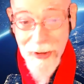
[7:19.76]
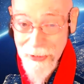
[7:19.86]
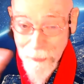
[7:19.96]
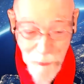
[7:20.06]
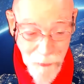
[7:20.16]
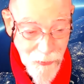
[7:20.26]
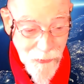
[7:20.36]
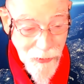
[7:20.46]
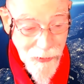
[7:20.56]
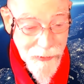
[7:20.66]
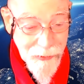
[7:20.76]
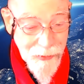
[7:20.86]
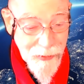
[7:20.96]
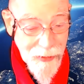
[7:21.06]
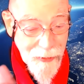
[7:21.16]
in the prologue,
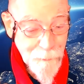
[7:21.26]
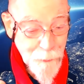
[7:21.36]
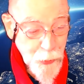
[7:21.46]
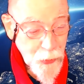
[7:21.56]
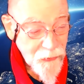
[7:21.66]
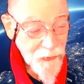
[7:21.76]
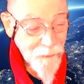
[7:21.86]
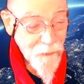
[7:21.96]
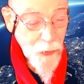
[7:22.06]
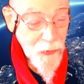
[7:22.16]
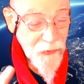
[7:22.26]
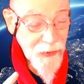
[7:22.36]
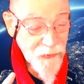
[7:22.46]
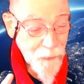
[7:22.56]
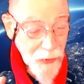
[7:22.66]
Buddhism focuses
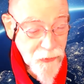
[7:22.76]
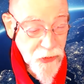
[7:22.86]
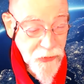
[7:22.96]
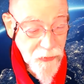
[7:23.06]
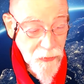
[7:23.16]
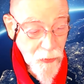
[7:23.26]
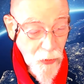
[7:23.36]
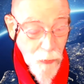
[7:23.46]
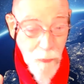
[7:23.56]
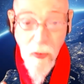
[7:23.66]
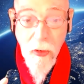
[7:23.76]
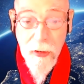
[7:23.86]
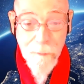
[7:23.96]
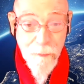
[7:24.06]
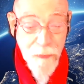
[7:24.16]
as much or more
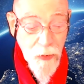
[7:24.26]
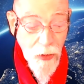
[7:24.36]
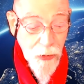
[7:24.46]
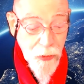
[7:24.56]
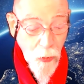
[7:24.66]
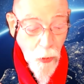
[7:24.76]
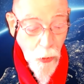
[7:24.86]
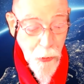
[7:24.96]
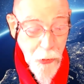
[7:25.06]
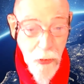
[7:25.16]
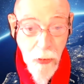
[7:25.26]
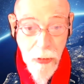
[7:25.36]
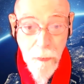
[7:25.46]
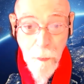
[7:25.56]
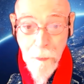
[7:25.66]
on
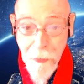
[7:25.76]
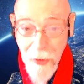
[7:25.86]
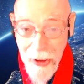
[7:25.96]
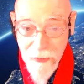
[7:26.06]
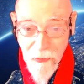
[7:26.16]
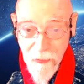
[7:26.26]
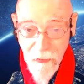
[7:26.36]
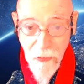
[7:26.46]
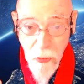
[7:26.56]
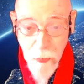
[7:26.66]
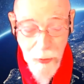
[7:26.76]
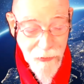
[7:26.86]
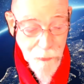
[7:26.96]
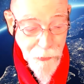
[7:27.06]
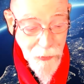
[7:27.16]
author practice,
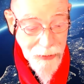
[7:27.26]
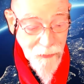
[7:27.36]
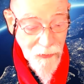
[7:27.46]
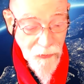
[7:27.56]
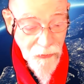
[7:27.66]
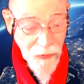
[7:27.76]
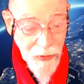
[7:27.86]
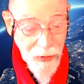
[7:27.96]
correct practice,